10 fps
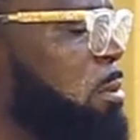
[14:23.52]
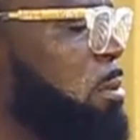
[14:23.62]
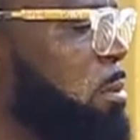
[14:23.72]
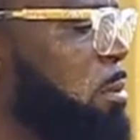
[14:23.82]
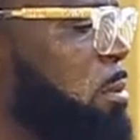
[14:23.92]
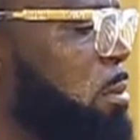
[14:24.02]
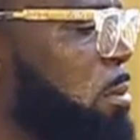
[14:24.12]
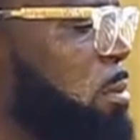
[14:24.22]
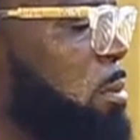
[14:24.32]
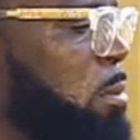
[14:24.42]

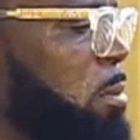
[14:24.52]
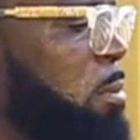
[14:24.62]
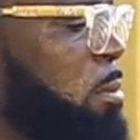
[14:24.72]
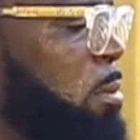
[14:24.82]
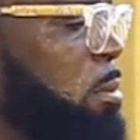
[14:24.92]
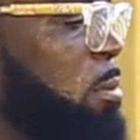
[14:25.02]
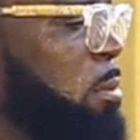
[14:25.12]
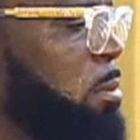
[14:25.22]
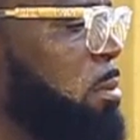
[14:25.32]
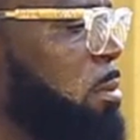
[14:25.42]

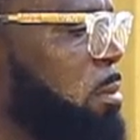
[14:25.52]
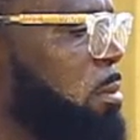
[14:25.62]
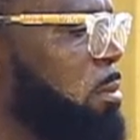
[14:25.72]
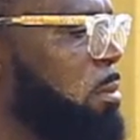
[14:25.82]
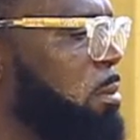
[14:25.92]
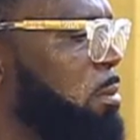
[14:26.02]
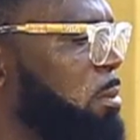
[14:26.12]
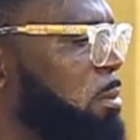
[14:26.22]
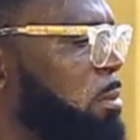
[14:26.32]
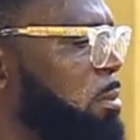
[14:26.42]

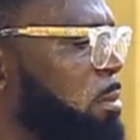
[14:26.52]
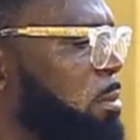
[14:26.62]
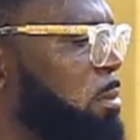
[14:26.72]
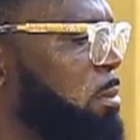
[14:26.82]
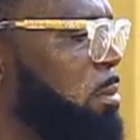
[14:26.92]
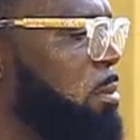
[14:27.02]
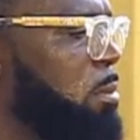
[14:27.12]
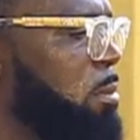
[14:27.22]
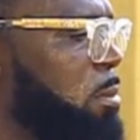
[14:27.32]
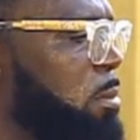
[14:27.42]

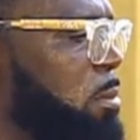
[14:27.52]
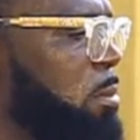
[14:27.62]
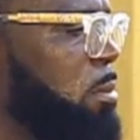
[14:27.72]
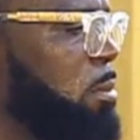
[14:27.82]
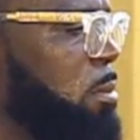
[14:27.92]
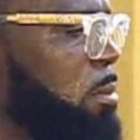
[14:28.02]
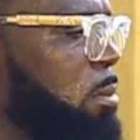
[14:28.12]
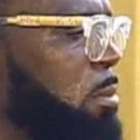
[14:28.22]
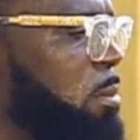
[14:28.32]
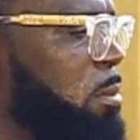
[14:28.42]

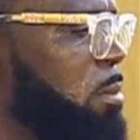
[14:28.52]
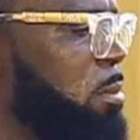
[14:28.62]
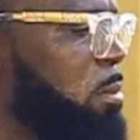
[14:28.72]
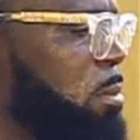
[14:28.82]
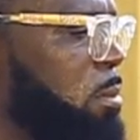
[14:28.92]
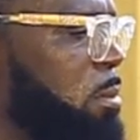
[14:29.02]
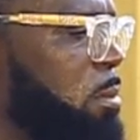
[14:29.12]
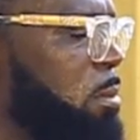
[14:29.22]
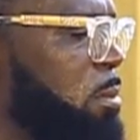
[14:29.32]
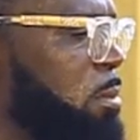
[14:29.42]

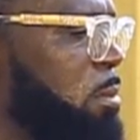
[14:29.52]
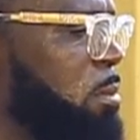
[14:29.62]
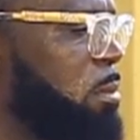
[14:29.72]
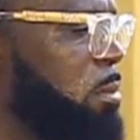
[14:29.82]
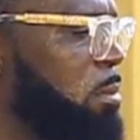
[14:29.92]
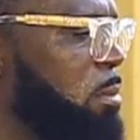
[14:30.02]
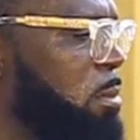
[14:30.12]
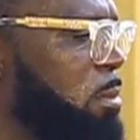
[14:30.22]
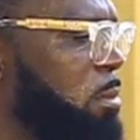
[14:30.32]
No words are spoken by the person on screen.